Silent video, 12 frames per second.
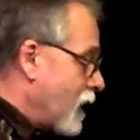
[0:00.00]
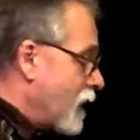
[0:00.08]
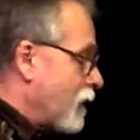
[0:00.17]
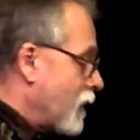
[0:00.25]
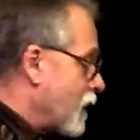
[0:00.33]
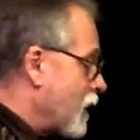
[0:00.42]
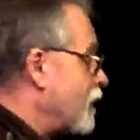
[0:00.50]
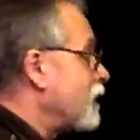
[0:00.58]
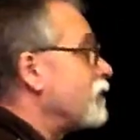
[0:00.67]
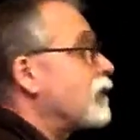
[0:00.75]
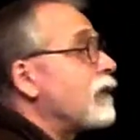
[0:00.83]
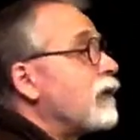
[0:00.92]

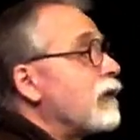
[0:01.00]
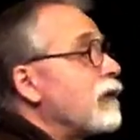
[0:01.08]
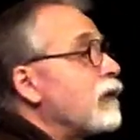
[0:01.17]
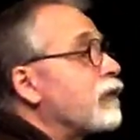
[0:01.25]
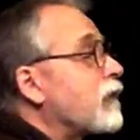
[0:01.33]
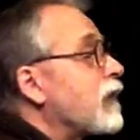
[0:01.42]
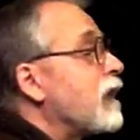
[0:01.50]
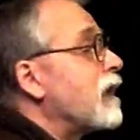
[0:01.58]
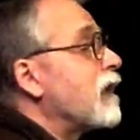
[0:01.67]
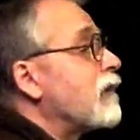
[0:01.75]
1, 2, 3.